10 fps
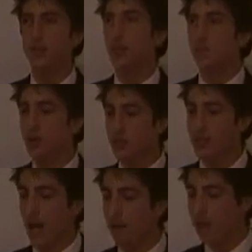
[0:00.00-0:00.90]
is because
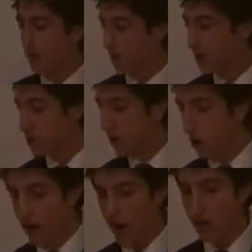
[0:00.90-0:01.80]
these African countries
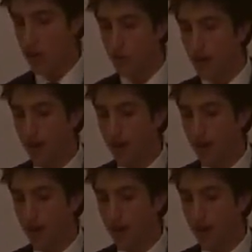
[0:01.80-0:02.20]
are now going to be